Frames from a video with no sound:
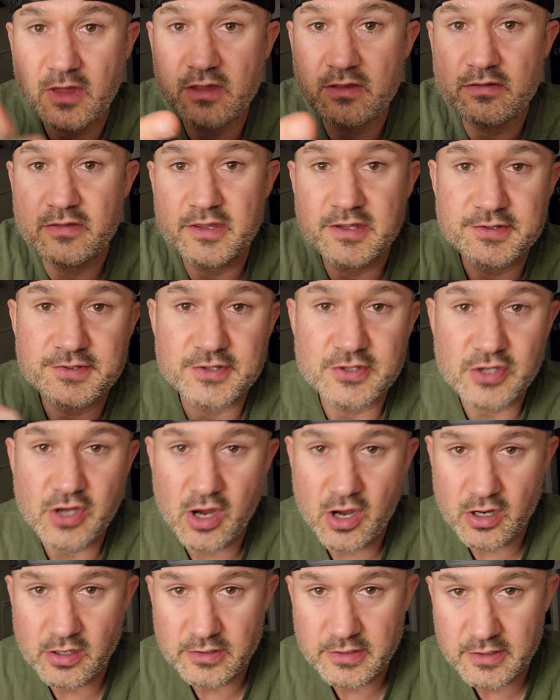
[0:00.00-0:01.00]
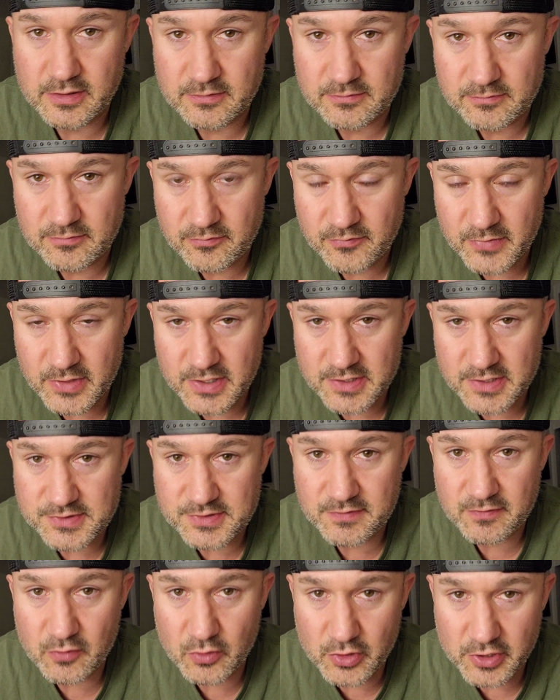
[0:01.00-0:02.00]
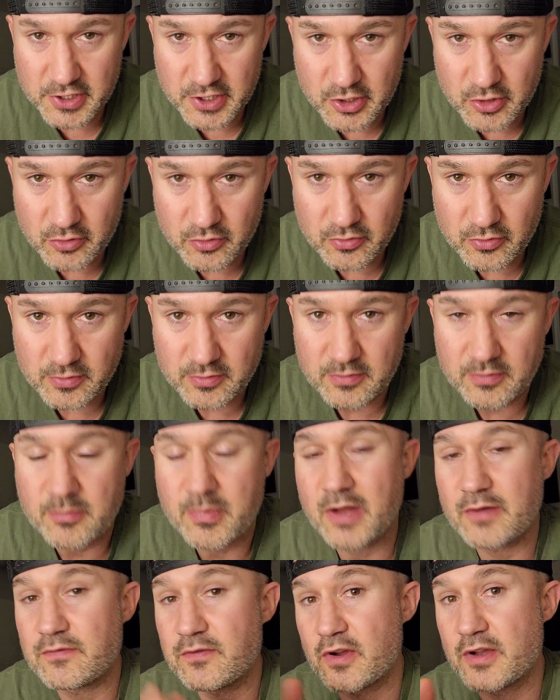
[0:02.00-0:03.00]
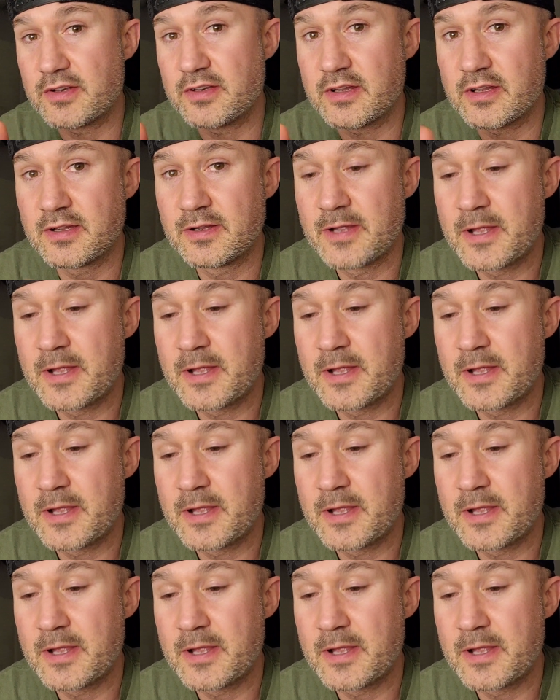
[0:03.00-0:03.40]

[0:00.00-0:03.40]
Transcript: this talk is for you, my friend.